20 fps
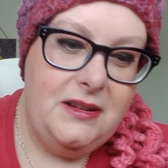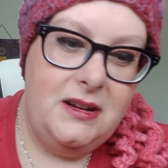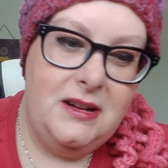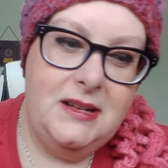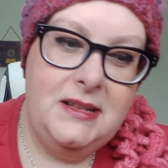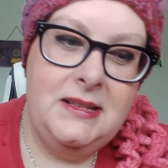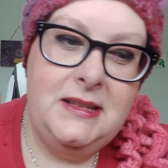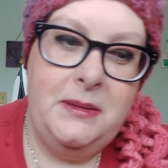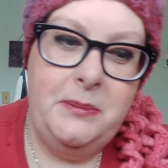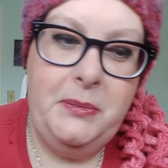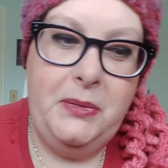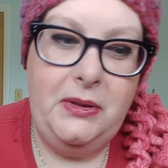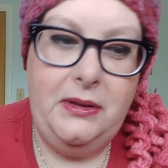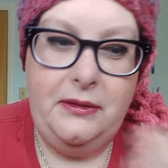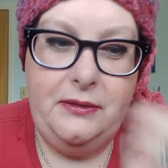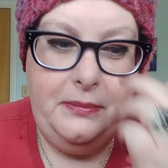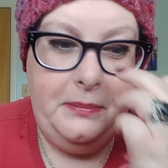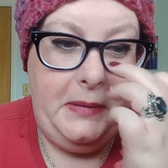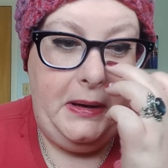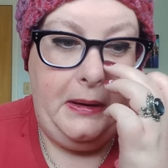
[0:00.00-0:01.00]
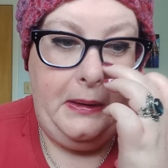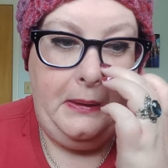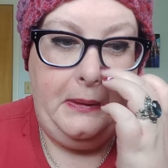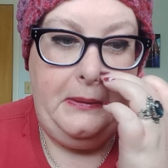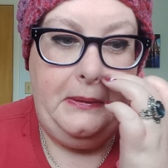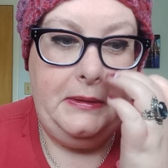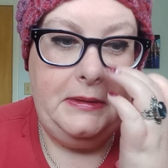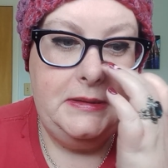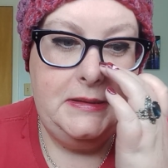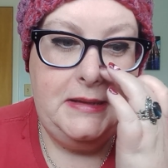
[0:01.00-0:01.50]
are a symbol of
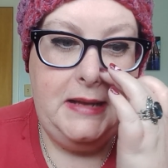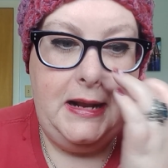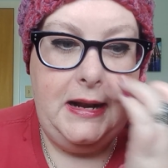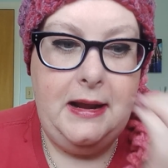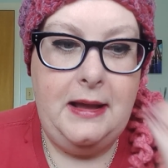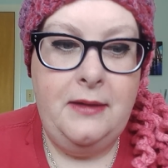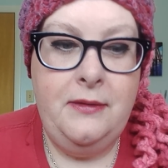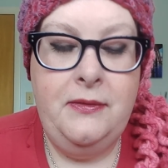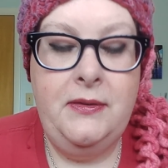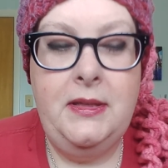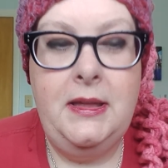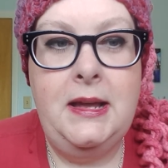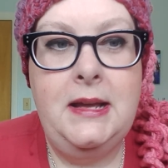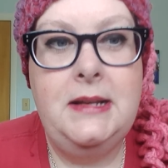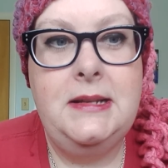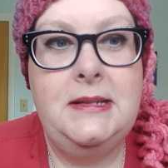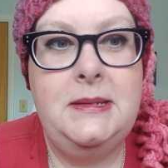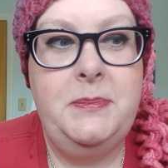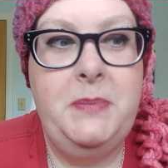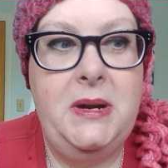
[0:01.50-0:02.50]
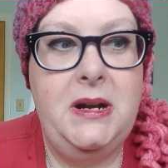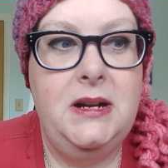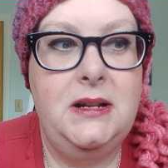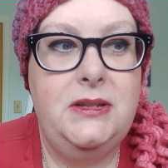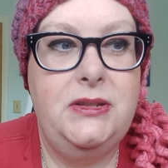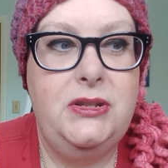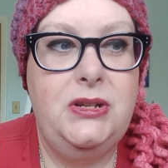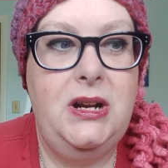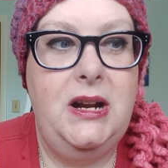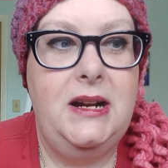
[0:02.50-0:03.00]
miracles. And I feel like
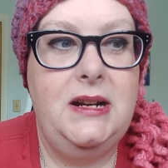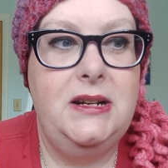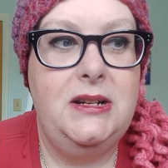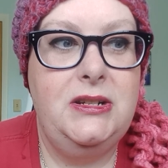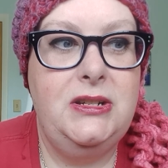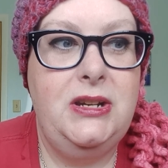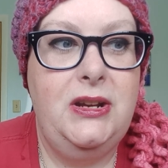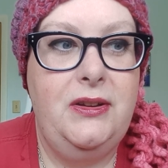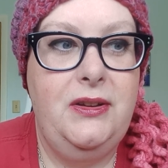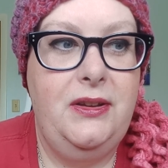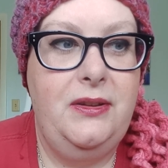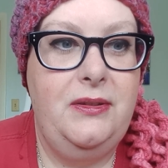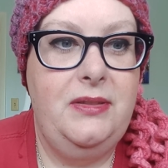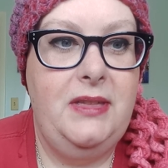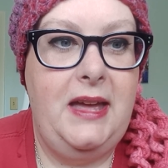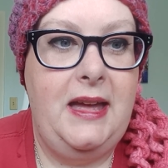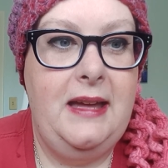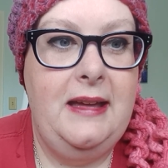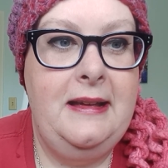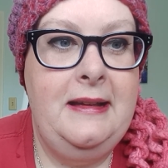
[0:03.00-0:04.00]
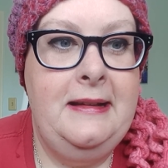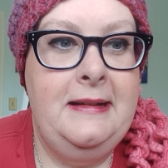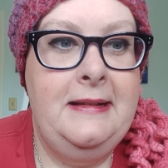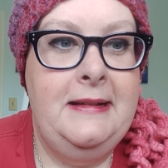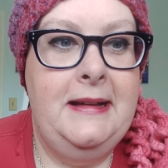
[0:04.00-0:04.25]
Spirit's trying to show you that,